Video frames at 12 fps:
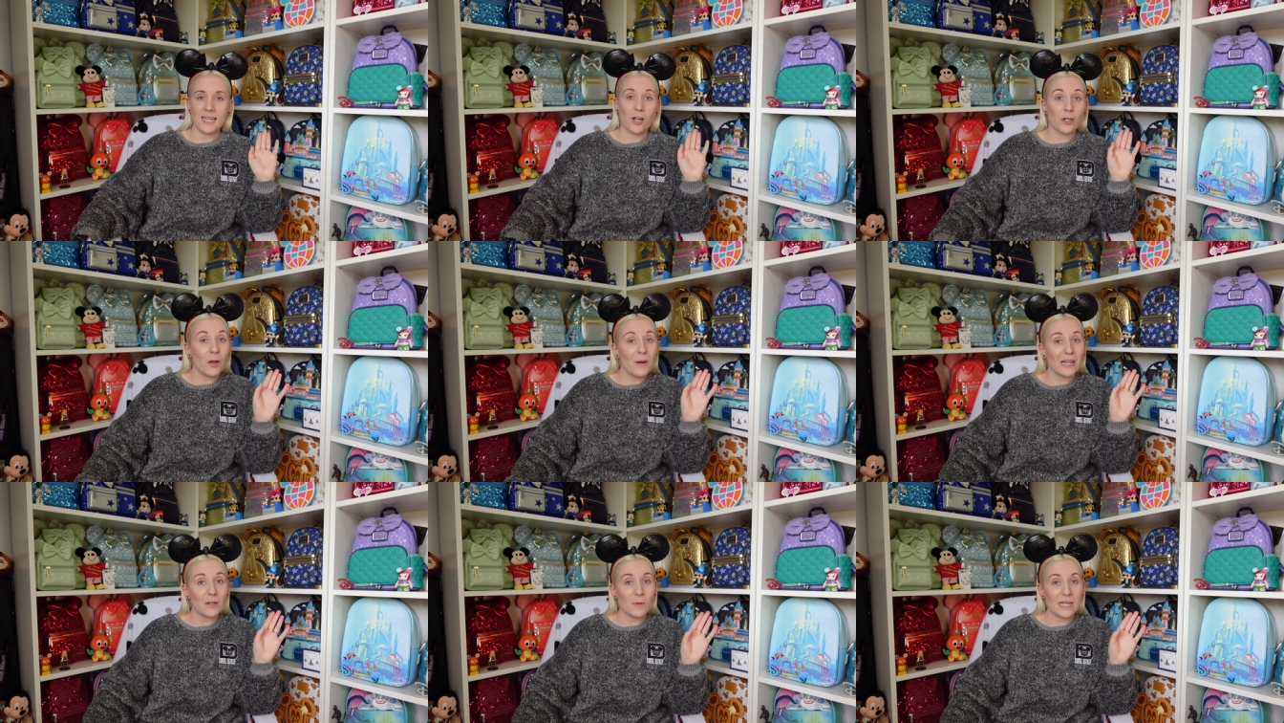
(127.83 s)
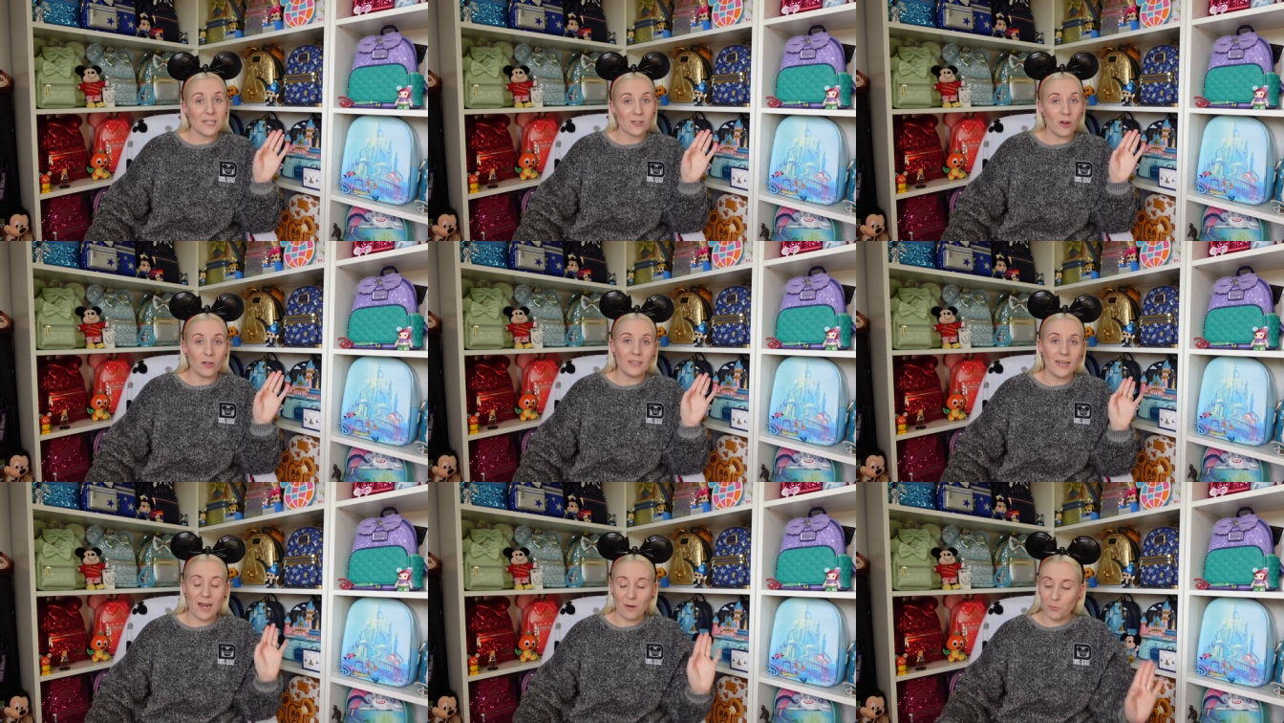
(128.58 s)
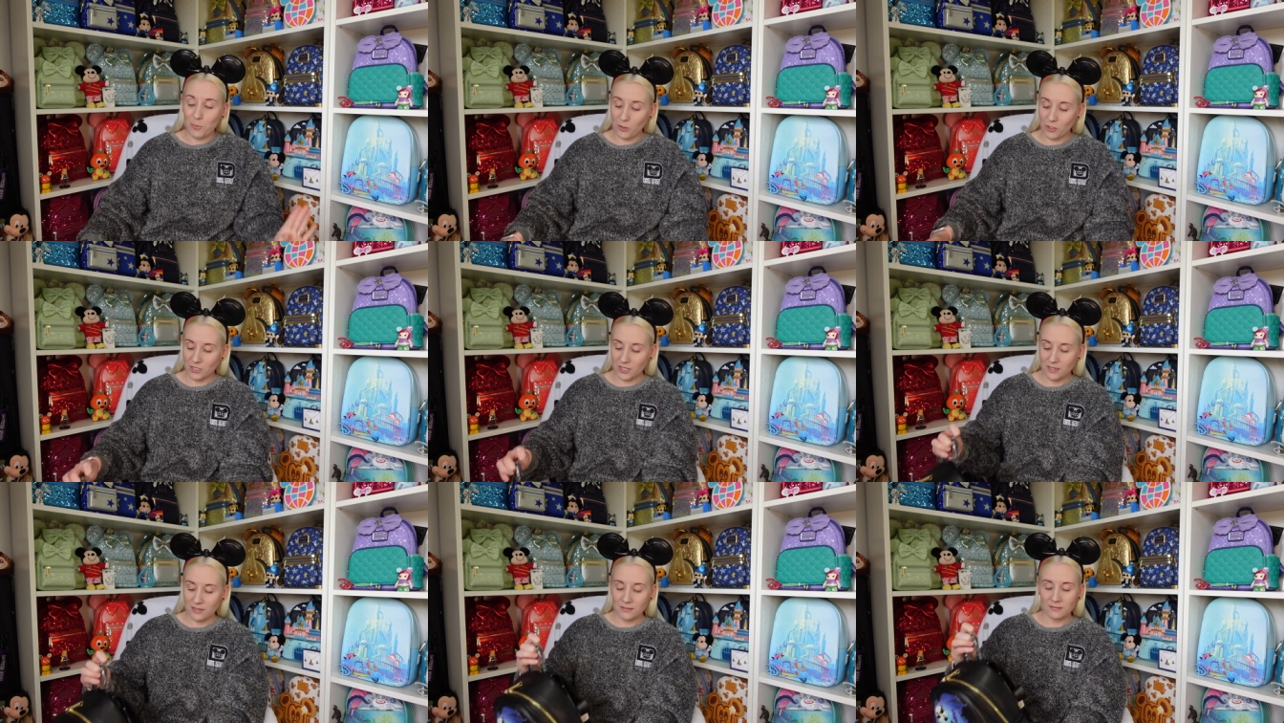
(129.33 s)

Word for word: I know Halloween is gone now, but